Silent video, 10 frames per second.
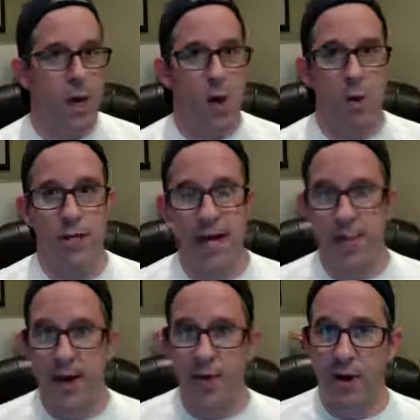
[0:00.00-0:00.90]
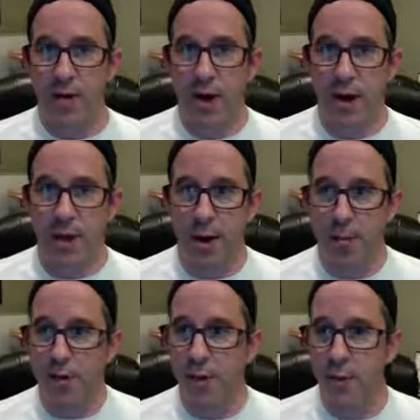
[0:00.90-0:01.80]
or tag a band director in here. I'm
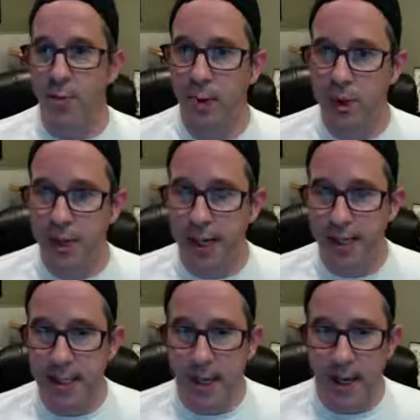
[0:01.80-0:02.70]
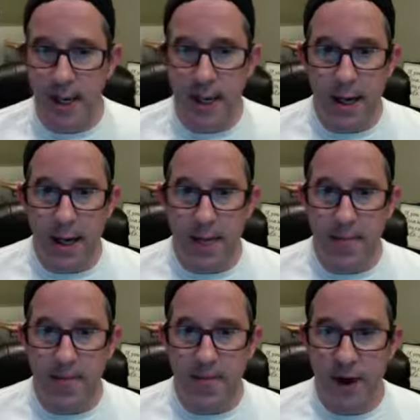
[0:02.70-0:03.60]
sure they would appreciate
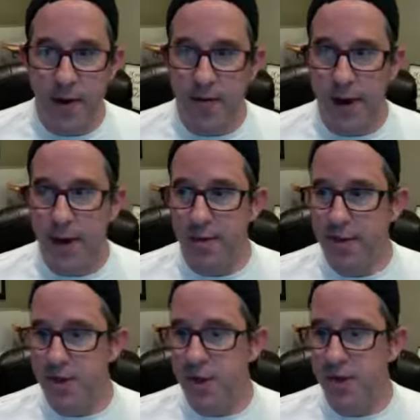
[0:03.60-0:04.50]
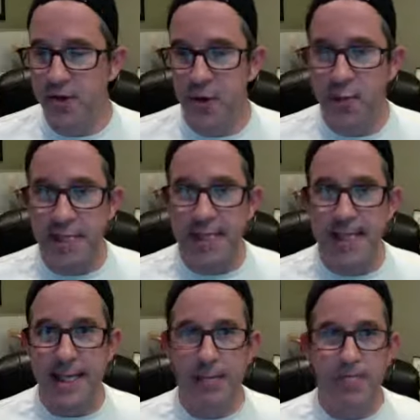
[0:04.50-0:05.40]
the value that potentially this could bring to
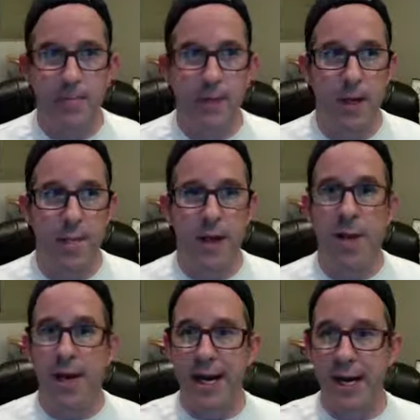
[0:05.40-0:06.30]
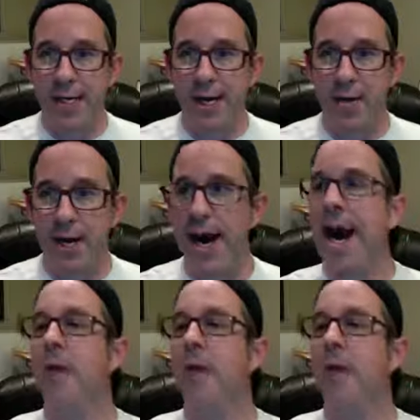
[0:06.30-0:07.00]
them. But anyway, integrity.